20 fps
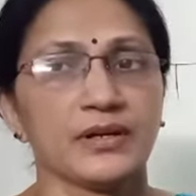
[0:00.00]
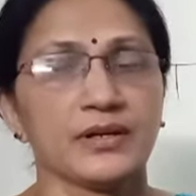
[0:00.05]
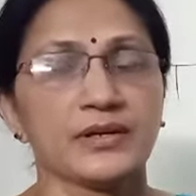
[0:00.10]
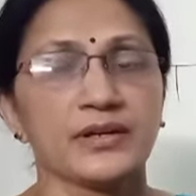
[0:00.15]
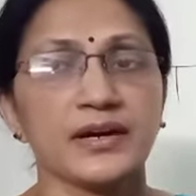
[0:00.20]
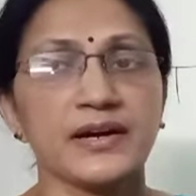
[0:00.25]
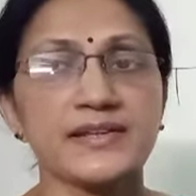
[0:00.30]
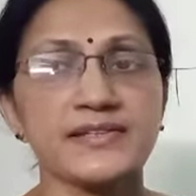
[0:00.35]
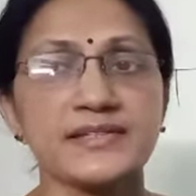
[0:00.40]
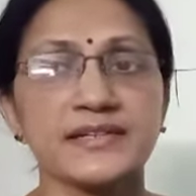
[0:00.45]

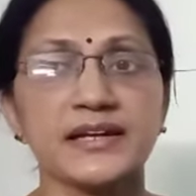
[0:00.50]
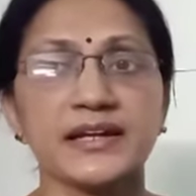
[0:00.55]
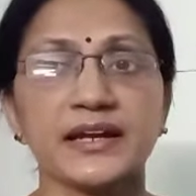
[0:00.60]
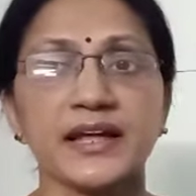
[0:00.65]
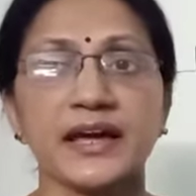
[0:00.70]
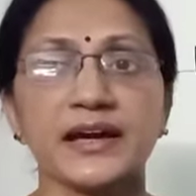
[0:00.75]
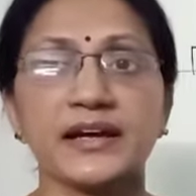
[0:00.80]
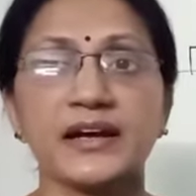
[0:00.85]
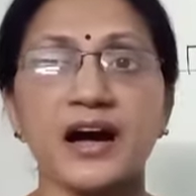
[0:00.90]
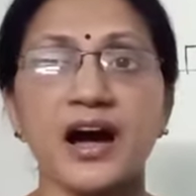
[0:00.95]
Consider
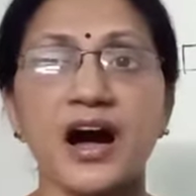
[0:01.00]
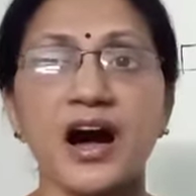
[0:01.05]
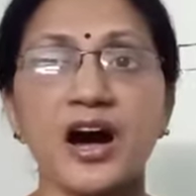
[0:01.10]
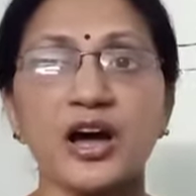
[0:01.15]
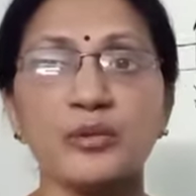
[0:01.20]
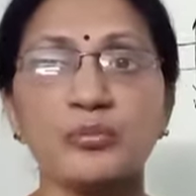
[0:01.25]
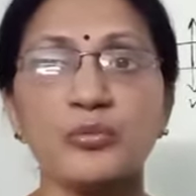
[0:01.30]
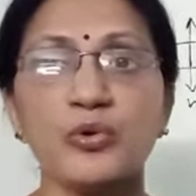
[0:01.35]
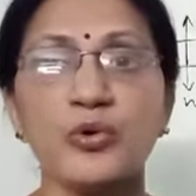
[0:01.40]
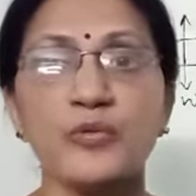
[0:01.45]
a
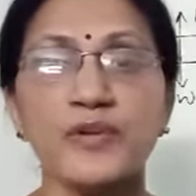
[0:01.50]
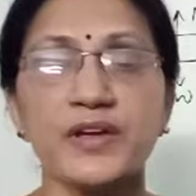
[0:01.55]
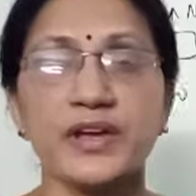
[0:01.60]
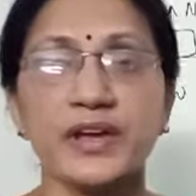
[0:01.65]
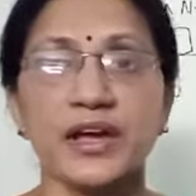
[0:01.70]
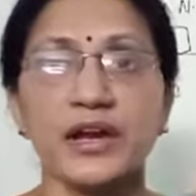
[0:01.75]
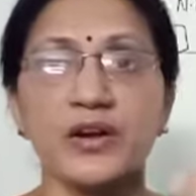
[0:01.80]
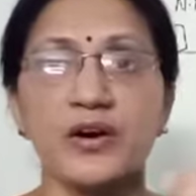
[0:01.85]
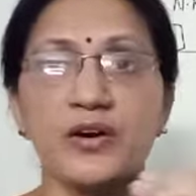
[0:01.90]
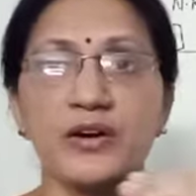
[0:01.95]
car
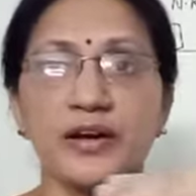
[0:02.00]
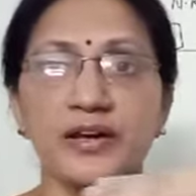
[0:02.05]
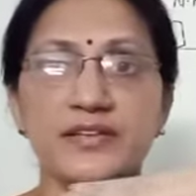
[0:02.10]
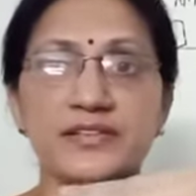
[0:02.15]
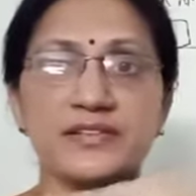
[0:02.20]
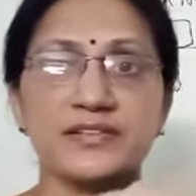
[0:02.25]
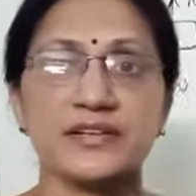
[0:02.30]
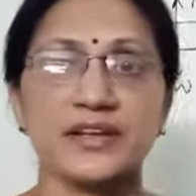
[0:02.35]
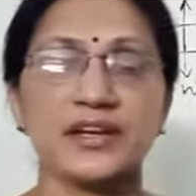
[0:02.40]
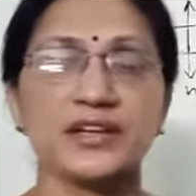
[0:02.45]
moving along a
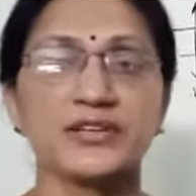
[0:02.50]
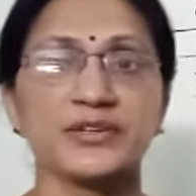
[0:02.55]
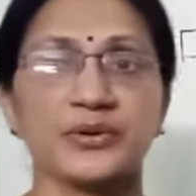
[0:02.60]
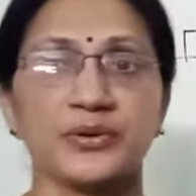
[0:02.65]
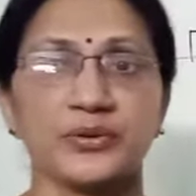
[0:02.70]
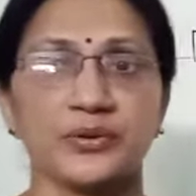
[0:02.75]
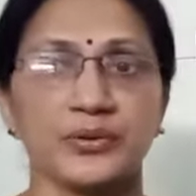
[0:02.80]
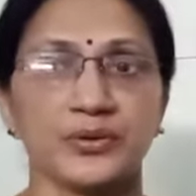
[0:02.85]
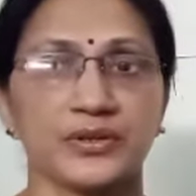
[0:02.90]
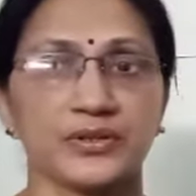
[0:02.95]
straight
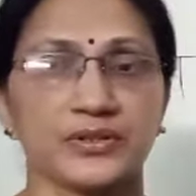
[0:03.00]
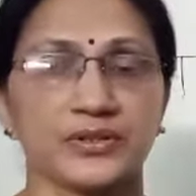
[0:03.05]
road.